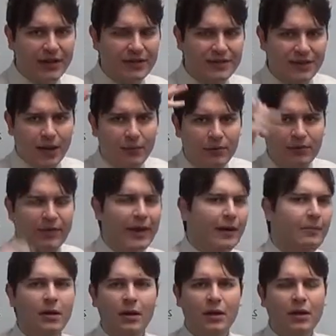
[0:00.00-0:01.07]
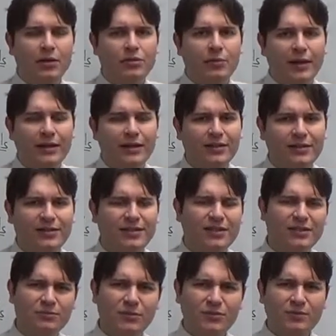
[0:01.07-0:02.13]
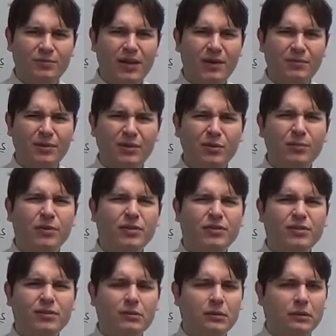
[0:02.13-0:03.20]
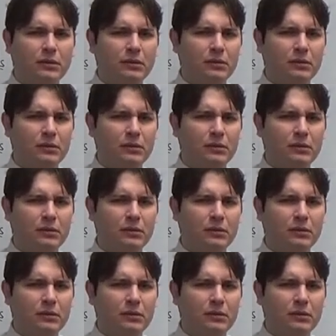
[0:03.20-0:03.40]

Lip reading: and double them, do I get the sixth most popular person?